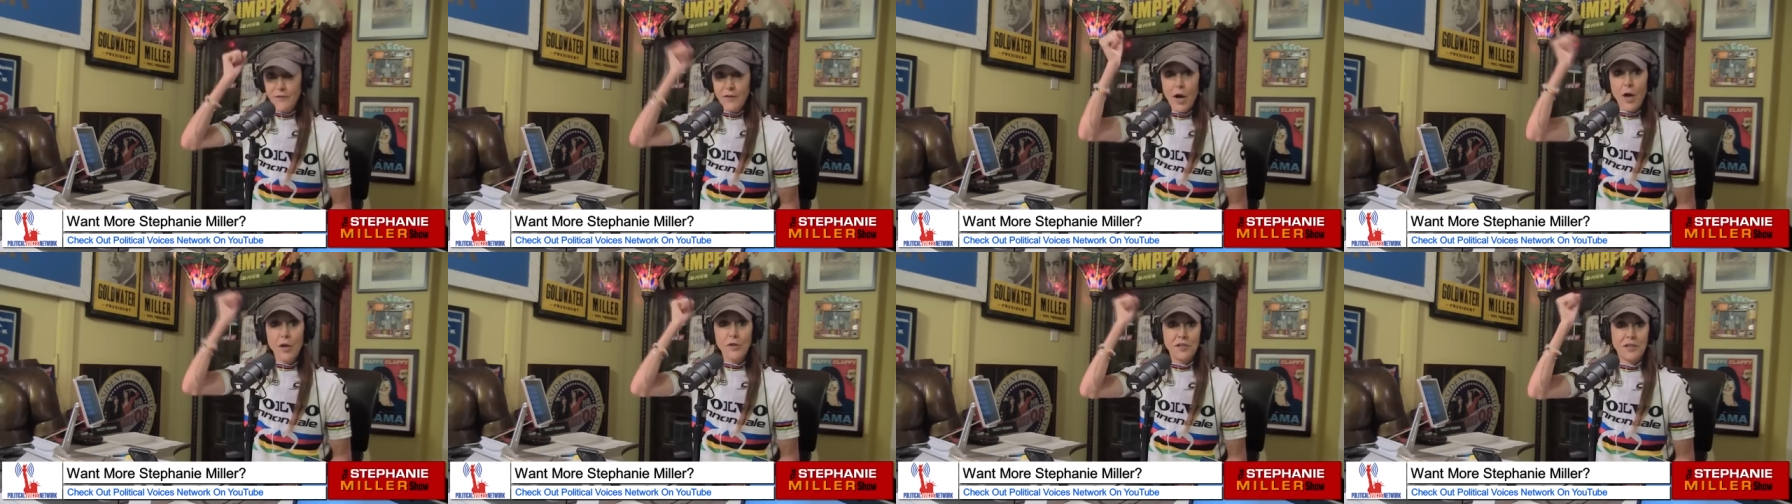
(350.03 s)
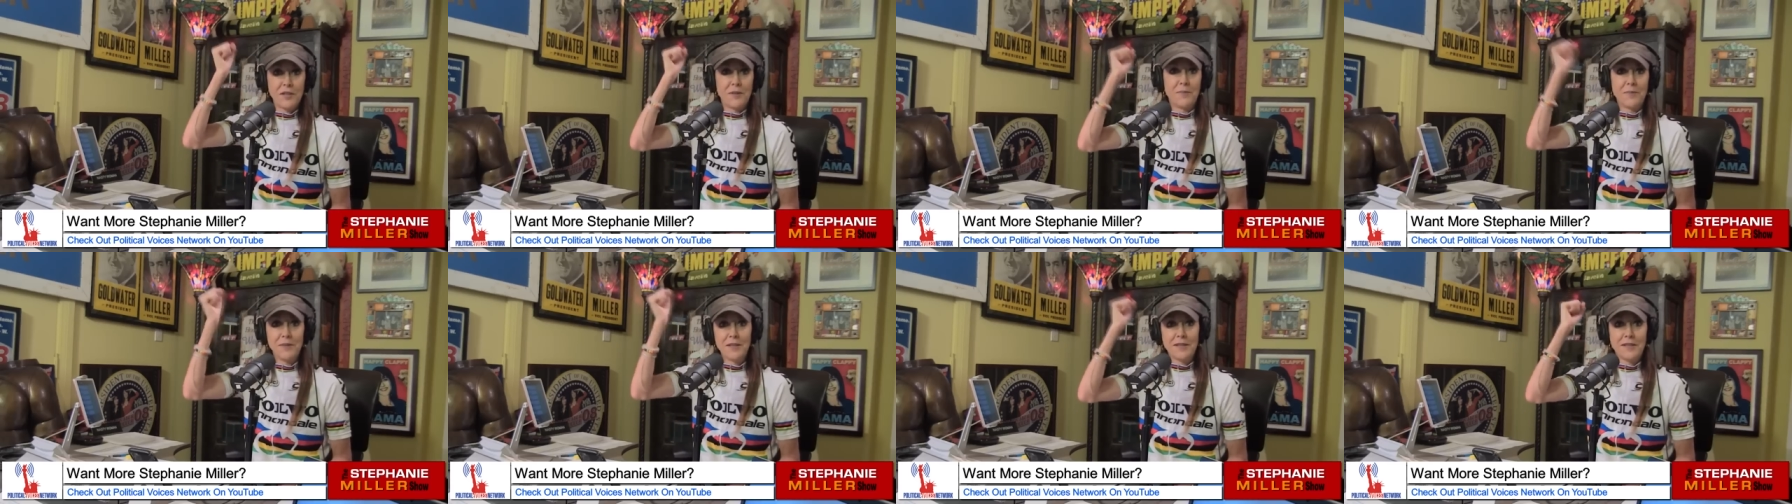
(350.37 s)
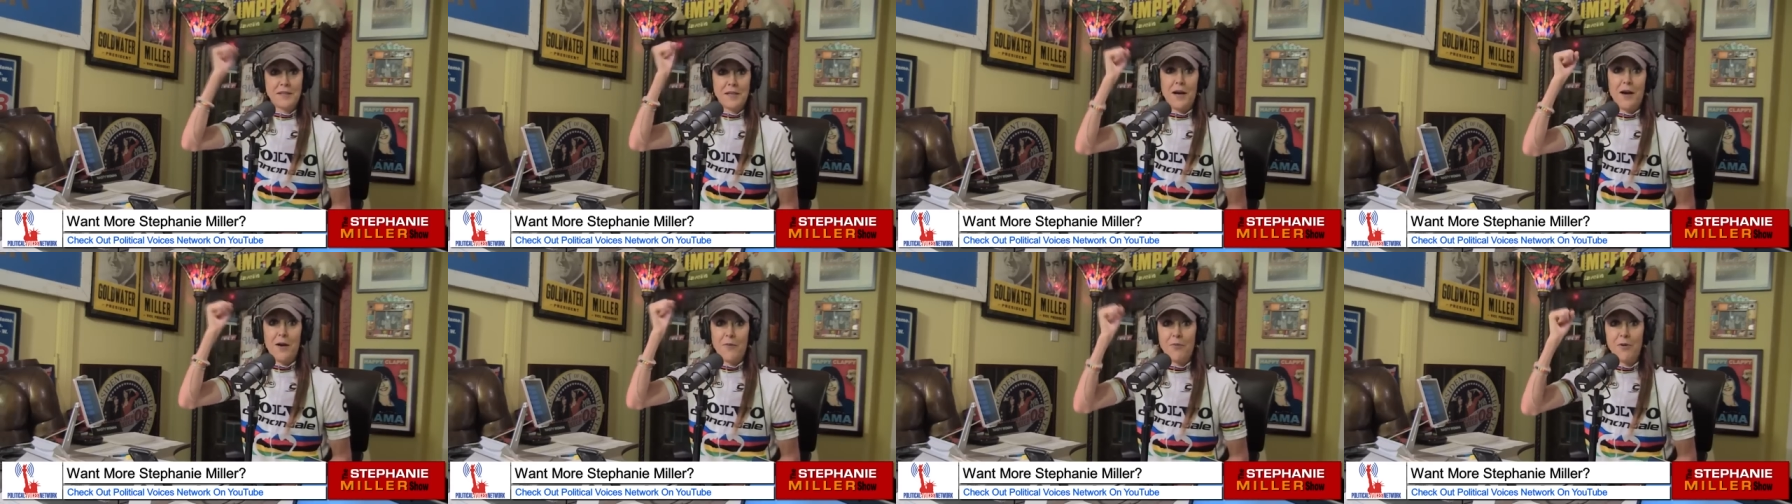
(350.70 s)
got him, this
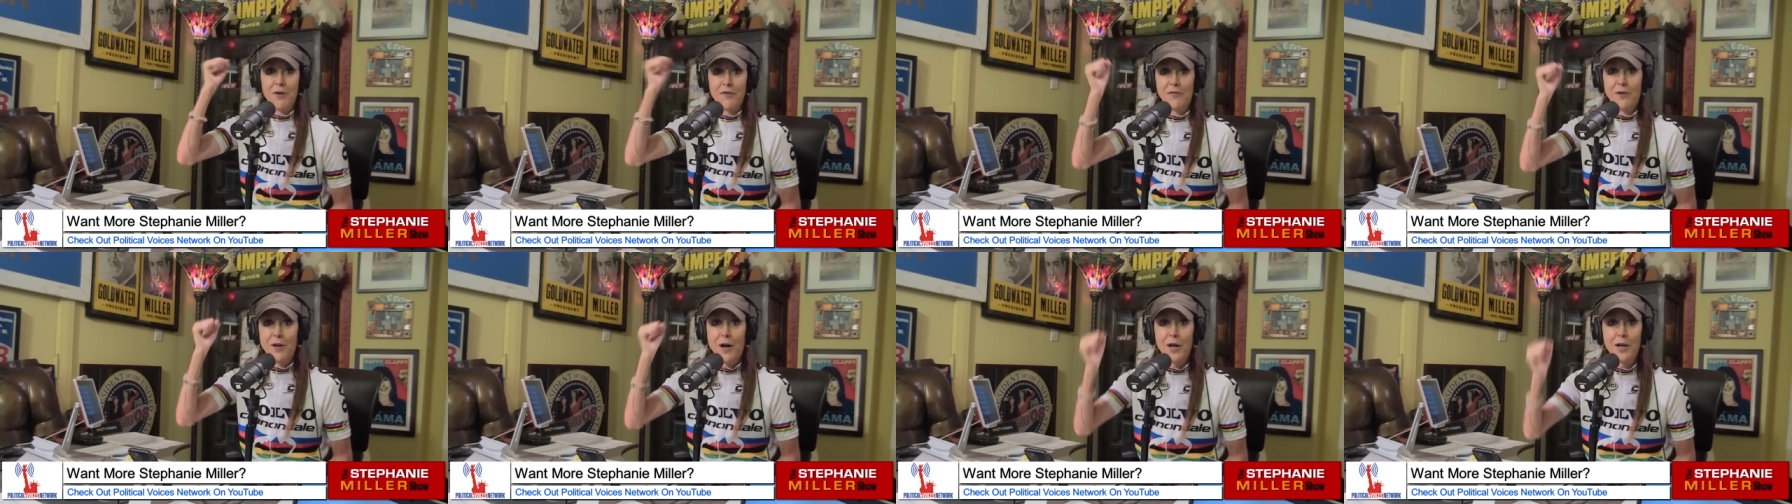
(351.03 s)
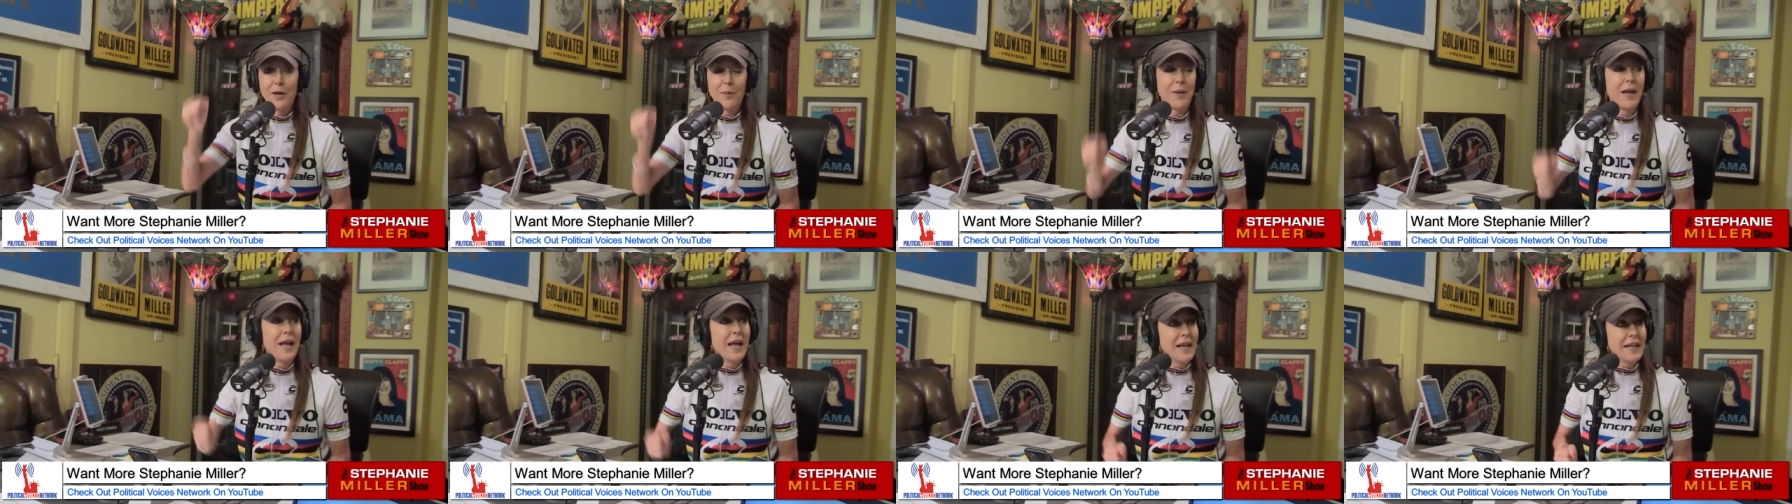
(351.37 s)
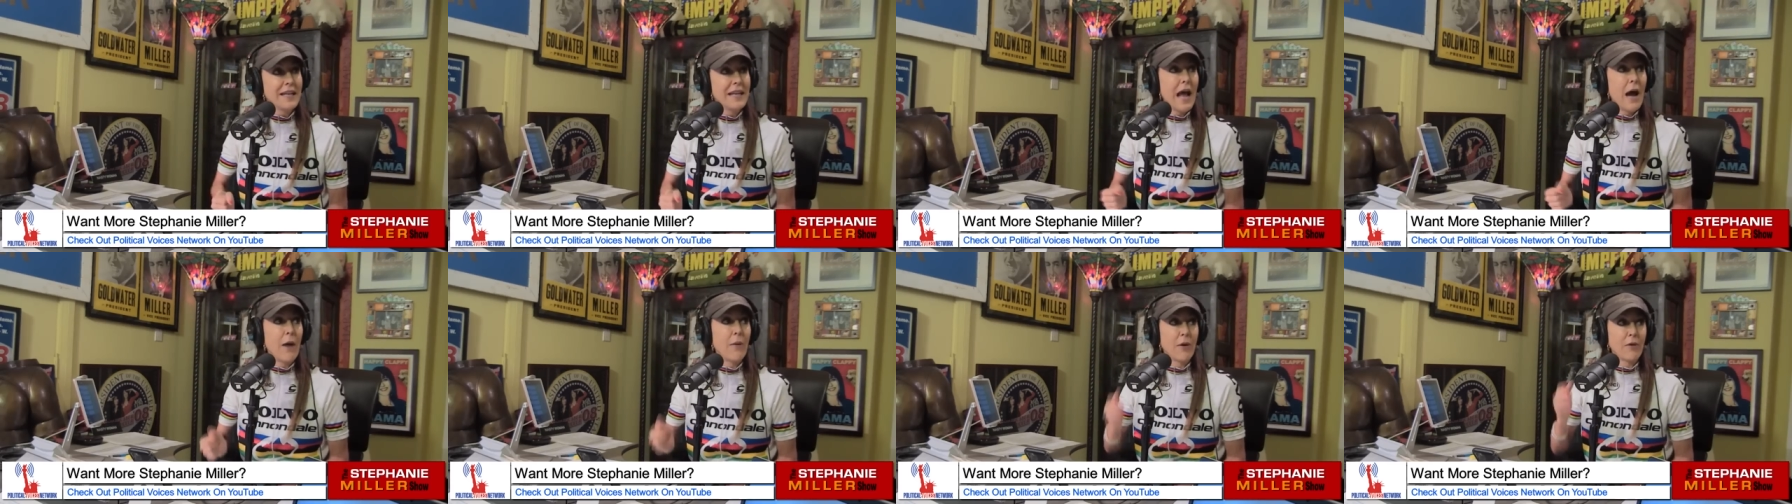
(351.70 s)
time we've got him.
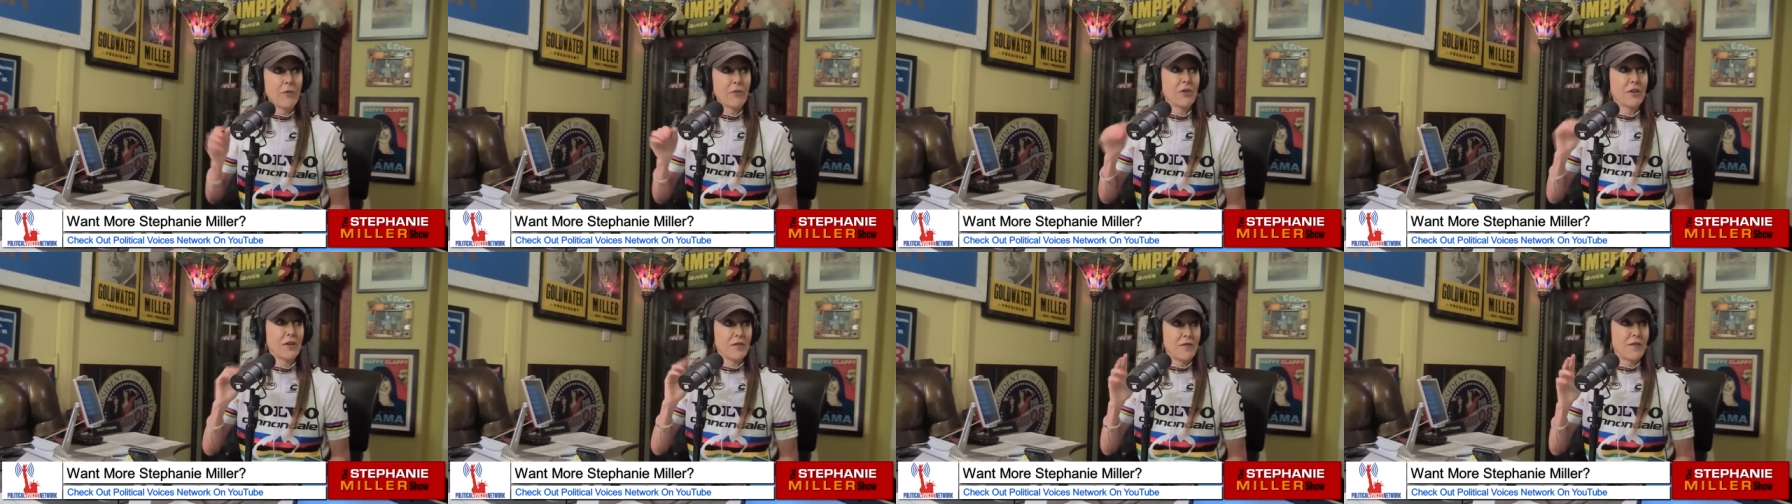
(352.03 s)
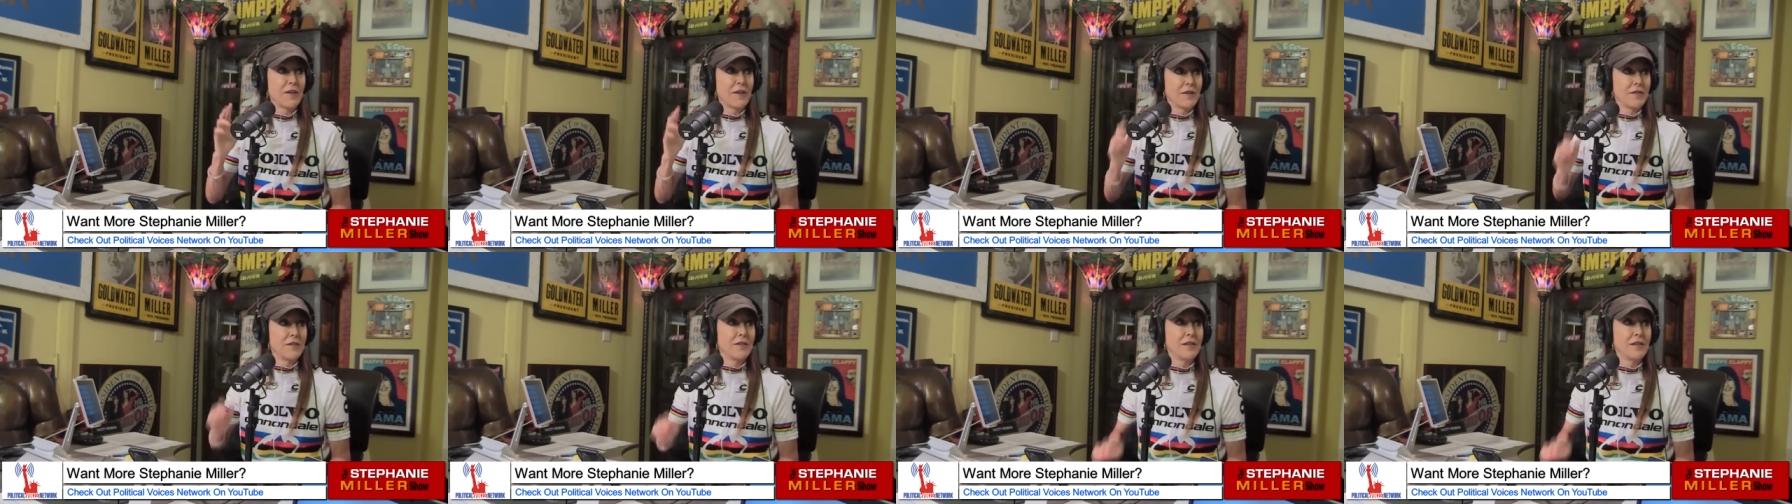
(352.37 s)
Now I really feel.